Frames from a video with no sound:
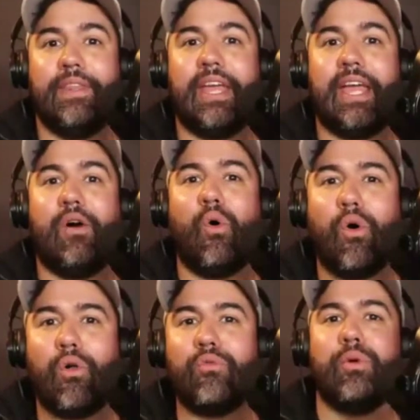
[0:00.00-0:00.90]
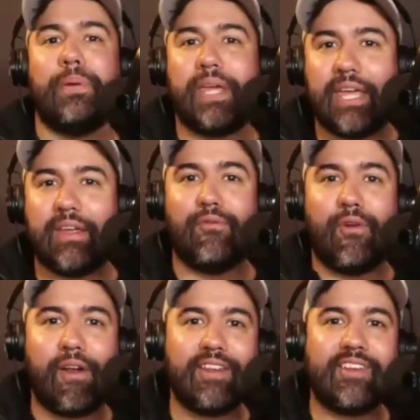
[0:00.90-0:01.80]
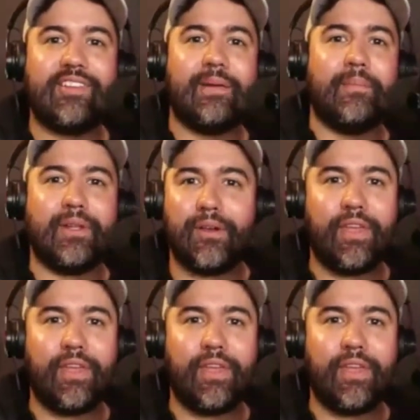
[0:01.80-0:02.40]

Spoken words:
they all repeat very similar